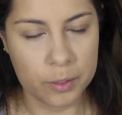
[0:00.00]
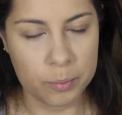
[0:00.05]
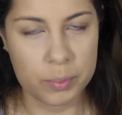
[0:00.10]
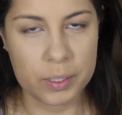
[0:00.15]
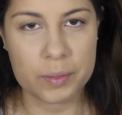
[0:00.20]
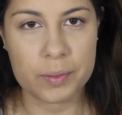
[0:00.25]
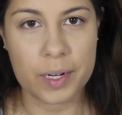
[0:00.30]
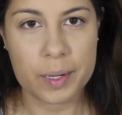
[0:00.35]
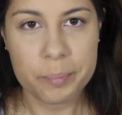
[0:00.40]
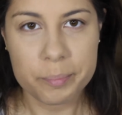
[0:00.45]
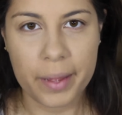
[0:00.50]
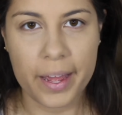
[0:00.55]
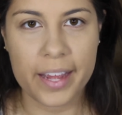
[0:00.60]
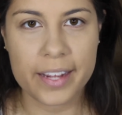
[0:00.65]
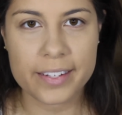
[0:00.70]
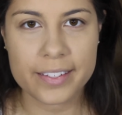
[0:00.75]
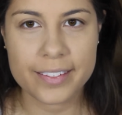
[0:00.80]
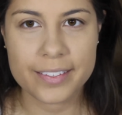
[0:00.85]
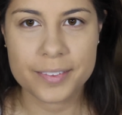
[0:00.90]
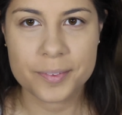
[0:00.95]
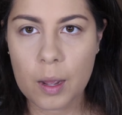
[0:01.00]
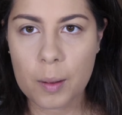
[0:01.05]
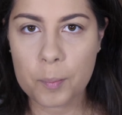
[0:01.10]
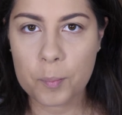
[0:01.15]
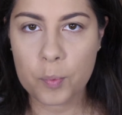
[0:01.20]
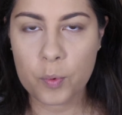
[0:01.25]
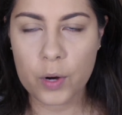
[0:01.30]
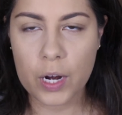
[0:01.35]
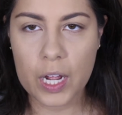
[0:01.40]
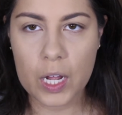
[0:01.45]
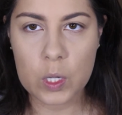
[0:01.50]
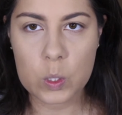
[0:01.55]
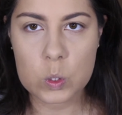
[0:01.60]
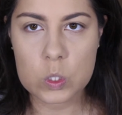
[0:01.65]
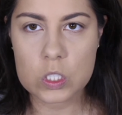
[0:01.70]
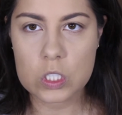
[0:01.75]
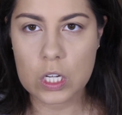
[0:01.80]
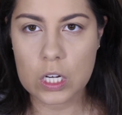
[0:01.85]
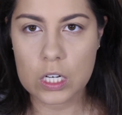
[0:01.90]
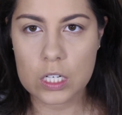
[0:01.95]
I'll be right back.
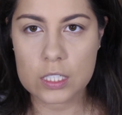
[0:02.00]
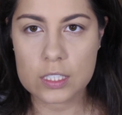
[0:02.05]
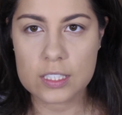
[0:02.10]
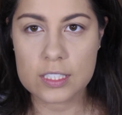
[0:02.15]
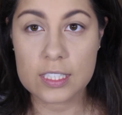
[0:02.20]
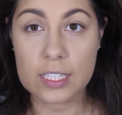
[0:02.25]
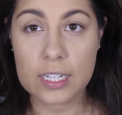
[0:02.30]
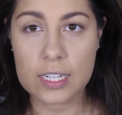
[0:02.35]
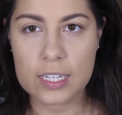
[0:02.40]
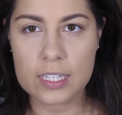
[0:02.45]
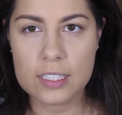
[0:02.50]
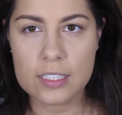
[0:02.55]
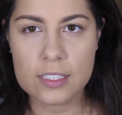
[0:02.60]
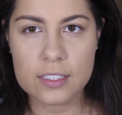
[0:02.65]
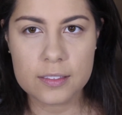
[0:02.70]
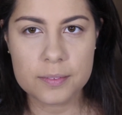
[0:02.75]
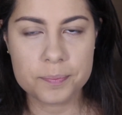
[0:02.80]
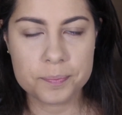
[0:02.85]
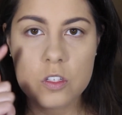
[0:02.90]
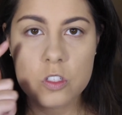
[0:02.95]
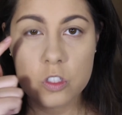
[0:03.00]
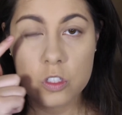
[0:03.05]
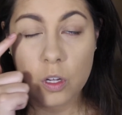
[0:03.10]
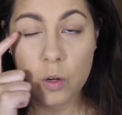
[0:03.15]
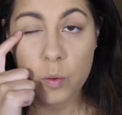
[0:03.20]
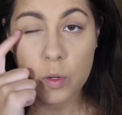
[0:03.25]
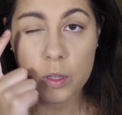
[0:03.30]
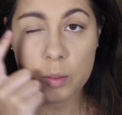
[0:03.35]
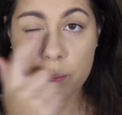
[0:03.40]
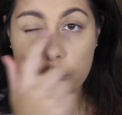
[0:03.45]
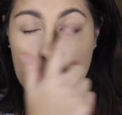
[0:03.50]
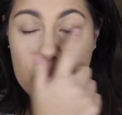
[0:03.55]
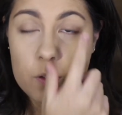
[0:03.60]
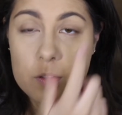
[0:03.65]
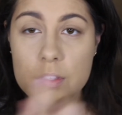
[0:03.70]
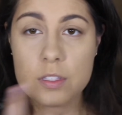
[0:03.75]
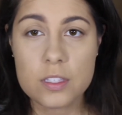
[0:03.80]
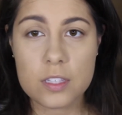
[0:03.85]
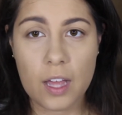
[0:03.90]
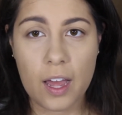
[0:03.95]
Brows are done. So with
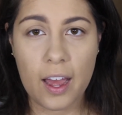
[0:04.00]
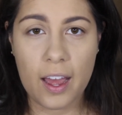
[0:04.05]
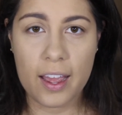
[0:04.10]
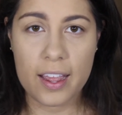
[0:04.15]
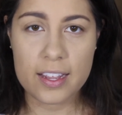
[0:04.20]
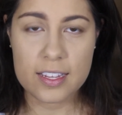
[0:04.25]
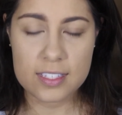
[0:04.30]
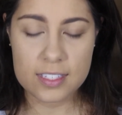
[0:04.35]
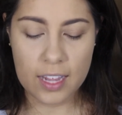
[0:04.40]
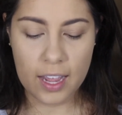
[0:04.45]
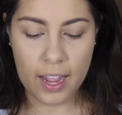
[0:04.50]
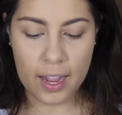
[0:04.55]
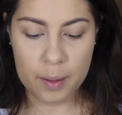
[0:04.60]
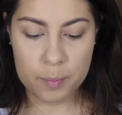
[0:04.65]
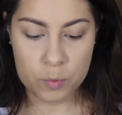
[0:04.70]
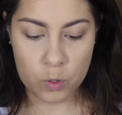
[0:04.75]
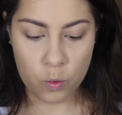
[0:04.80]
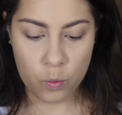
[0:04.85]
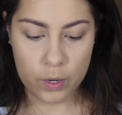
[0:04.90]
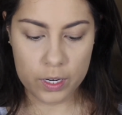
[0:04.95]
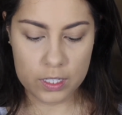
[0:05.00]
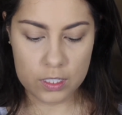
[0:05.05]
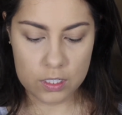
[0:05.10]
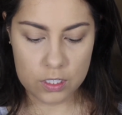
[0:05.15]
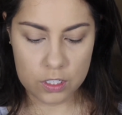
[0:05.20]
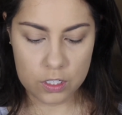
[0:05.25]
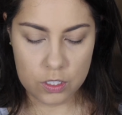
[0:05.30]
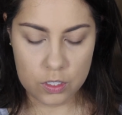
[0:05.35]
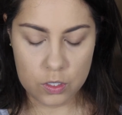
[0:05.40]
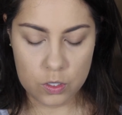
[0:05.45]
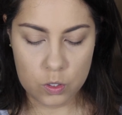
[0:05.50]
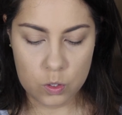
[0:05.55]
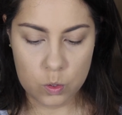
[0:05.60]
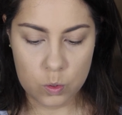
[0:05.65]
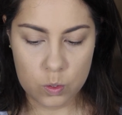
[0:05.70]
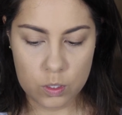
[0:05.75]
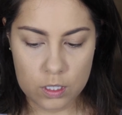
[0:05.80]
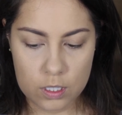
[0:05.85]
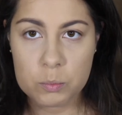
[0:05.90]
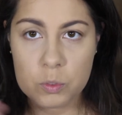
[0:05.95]
both eyes, I'm going
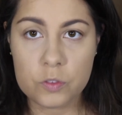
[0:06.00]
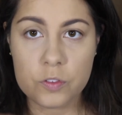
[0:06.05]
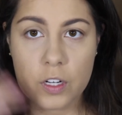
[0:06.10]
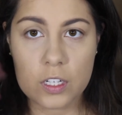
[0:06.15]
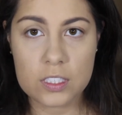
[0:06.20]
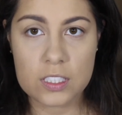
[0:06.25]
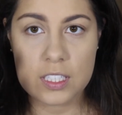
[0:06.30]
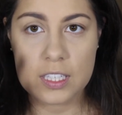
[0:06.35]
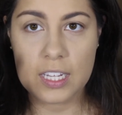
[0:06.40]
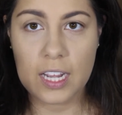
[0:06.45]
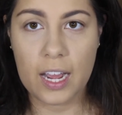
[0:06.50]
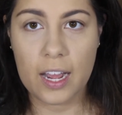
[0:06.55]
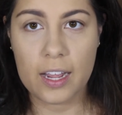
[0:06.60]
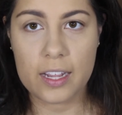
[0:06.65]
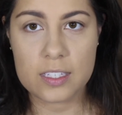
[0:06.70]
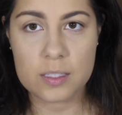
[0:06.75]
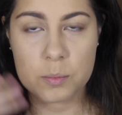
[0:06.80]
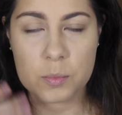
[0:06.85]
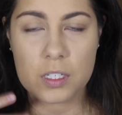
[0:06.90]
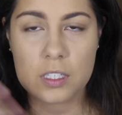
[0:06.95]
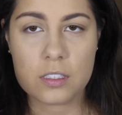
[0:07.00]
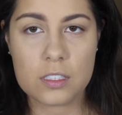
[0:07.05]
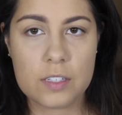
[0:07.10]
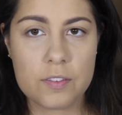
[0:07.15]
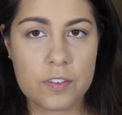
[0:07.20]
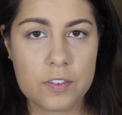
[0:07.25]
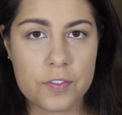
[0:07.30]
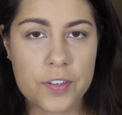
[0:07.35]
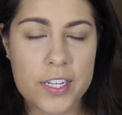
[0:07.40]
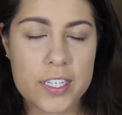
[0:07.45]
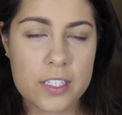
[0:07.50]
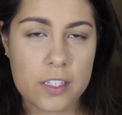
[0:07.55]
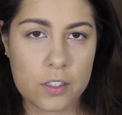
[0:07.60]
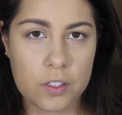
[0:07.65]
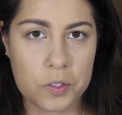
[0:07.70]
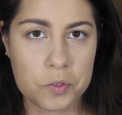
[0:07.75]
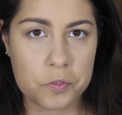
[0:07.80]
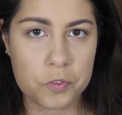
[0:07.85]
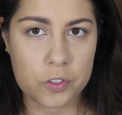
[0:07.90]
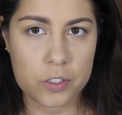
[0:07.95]
to move on to the eyes. I'm going to leave the face
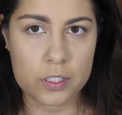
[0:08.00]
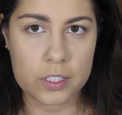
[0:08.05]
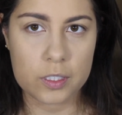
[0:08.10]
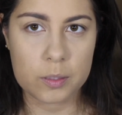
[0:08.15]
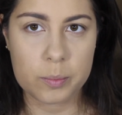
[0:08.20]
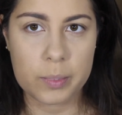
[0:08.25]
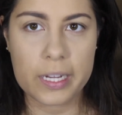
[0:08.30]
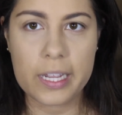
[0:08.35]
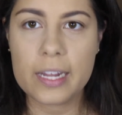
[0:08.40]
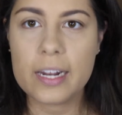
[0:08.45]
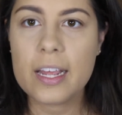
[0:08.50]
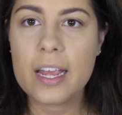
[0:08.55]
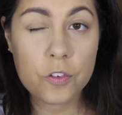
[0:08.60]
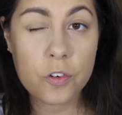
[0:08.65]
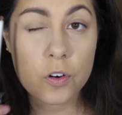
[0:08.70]
alone for a little bit.